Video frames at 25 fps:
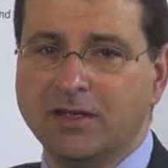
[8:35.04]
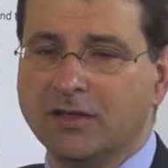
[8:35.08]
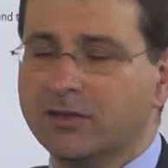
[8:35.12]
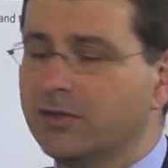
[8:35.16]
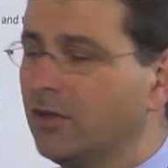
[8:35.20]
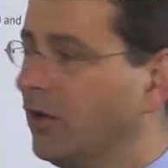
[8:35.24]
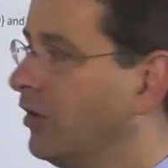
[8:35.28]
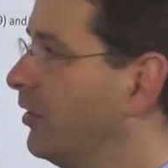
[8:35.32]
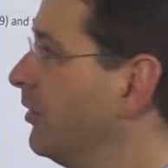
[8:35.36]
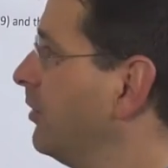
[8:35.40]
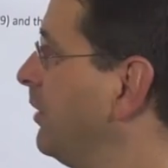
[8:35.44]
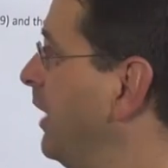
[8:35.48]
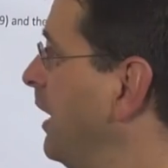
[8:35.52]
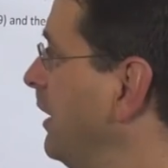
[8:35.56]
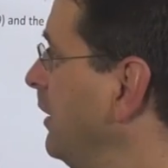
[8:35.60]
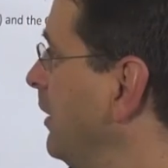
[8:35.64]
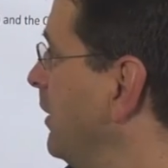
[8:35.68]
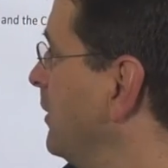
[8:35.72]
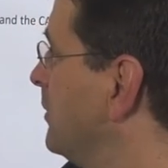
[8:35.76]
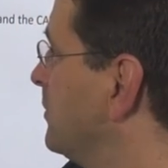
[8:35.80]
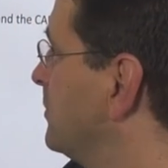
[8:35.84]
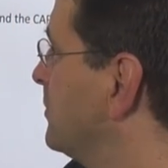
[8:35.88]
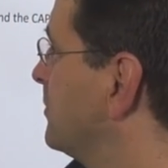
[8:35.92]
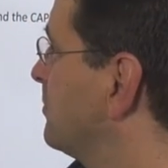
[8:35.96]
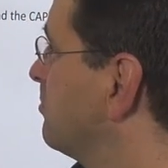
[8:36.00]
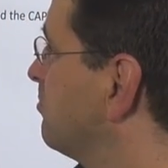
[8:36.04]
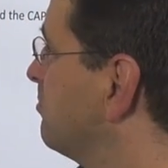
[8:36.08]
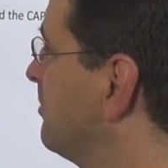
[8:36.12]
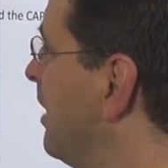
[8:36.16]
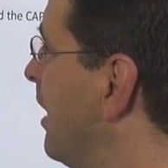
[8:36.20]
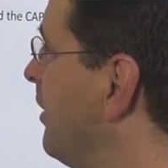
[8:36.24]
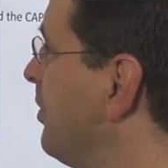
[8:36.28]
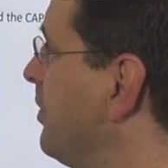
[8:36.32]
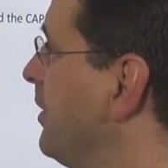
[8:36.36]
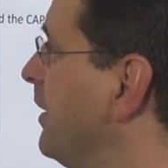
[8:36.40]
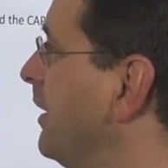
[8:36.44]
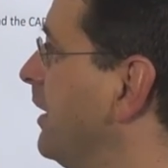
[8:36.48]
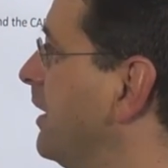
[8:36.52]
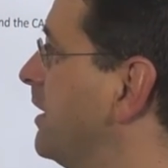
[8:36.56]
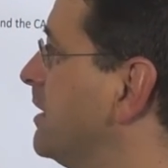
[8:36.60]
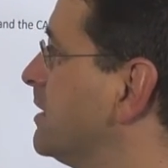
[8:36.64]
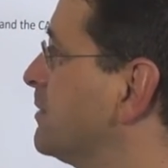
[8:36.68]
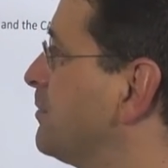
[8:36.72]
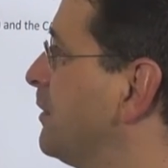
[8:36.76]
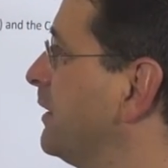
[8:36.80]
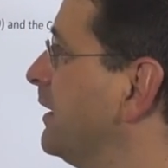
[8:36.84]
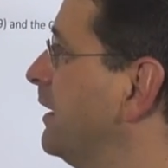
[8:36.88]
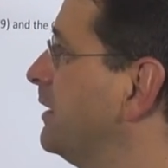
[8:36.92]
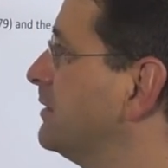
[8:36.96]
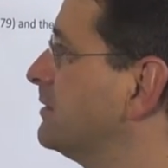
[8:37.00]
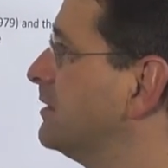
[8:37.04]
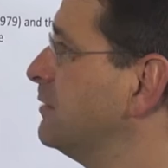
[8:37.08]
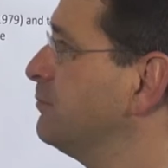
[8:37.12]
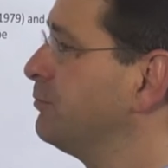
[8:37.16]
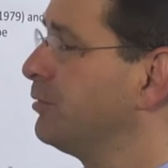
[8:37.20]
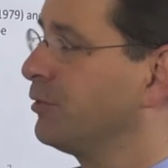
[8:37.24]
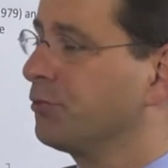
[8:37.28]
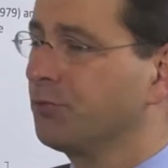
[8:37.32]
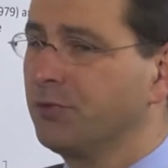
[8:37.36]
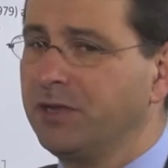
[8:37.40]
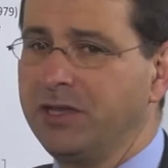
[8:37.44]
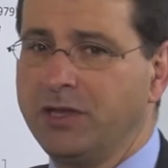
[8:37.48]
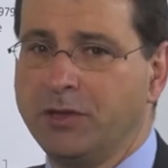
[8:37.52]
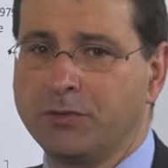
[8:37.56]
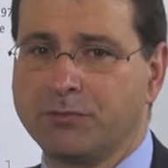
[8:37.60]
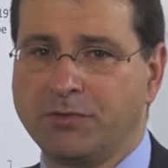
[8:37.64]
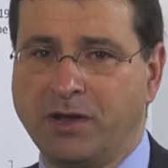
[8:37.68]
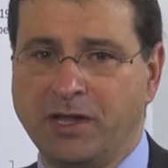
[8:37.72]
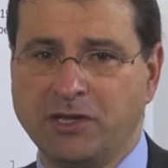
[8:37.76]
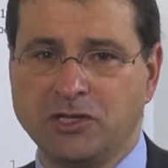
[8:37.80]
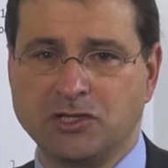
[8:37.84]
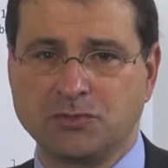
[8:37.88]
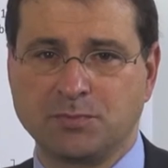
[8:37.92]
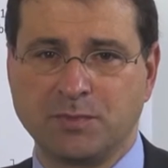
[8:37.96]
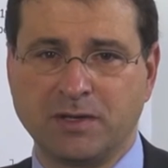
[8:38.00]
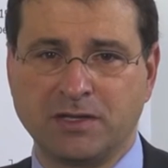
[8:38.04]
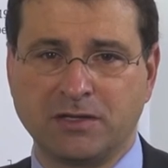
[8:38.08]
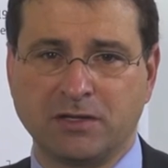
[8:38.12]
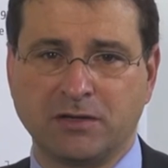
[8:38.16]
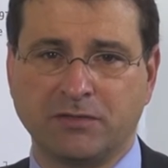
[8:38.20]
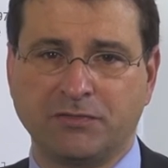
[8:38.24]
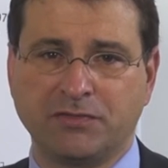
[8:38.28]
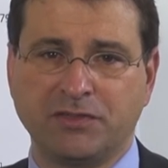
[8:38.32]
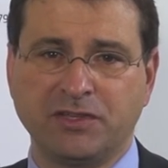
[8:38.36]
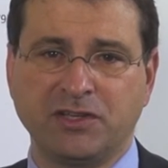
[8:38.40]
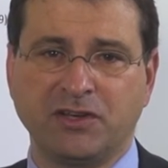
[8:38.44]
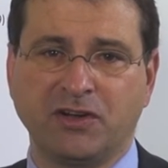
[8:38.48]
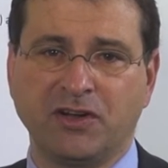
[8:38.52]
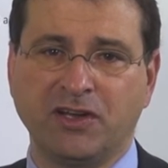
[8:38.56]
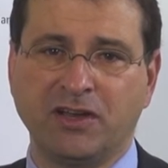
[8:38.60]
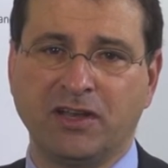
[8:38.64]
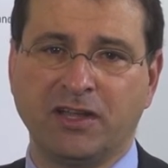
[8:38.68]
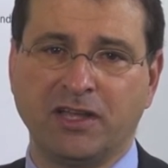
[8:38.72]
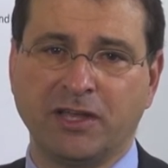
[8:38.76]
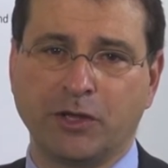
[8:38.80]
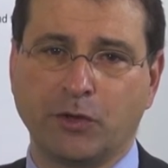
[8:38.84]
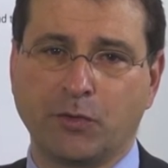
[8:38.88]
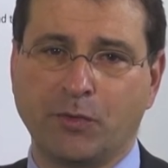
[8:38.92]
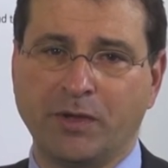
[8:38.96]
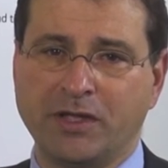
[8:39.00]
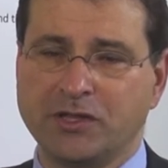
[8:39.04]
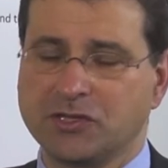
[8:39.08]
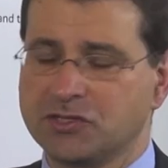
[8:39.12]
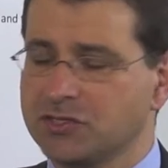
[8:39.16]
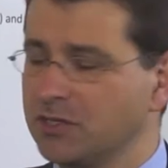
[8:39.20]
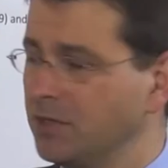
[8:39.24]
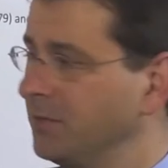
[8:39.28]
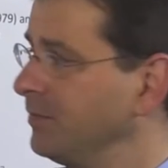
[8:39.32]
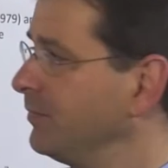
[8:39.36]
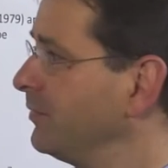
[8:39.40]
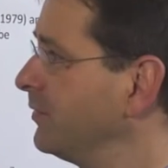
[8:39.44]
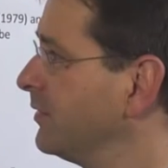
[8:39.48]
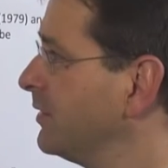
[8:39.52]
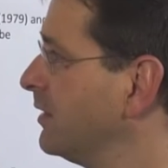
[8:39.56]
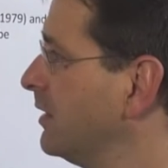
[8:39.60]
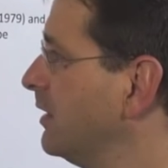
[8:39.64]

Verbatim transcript: So that is nothing else but a simple rearrangement of the Euler equation.